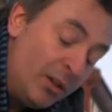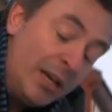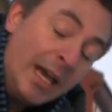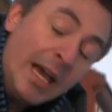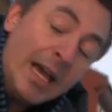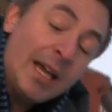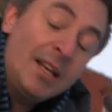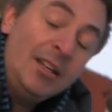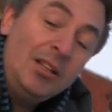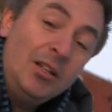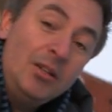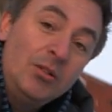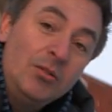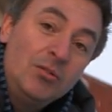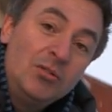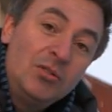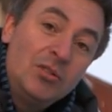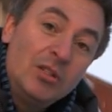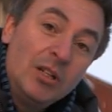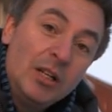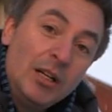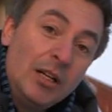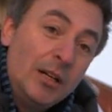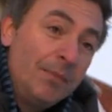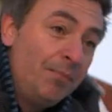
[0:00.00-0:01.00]
can
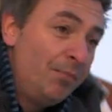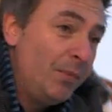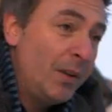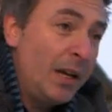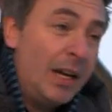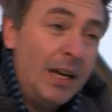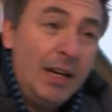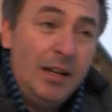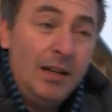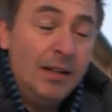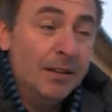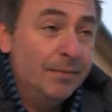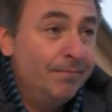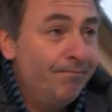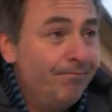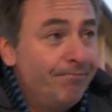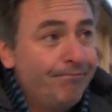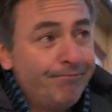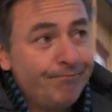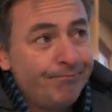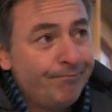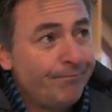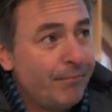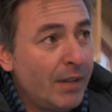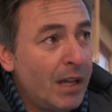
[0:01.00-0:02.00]
use a
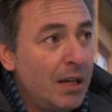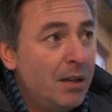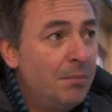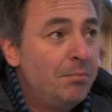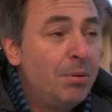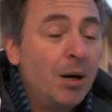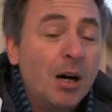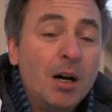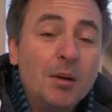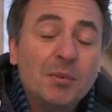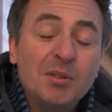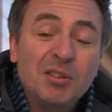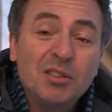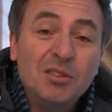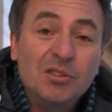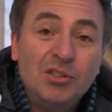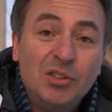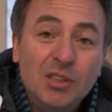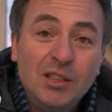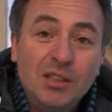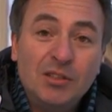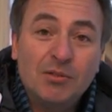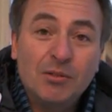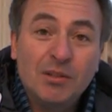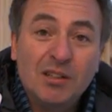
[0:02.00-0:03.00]
Parmesan
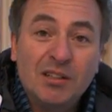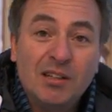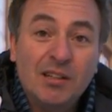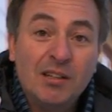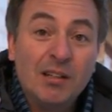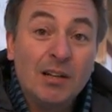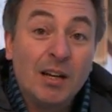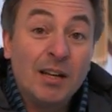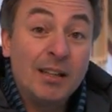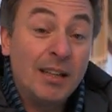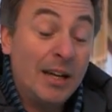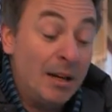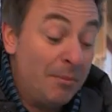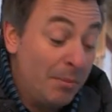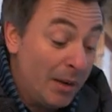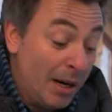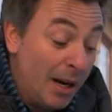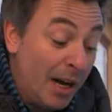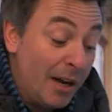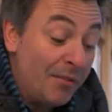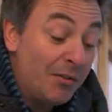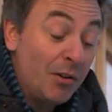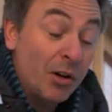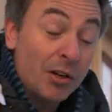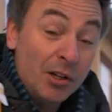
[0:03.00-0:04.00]
cheese or anything like that, but
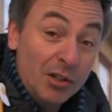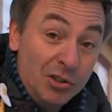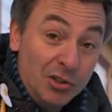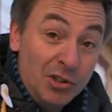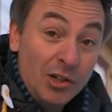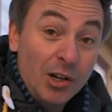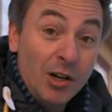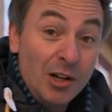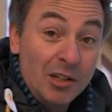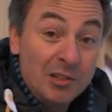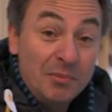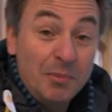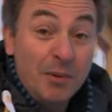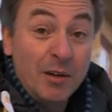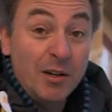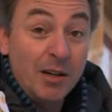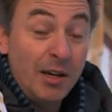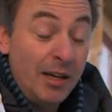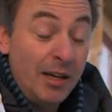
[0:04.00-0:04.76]
I've got a Jarlsberg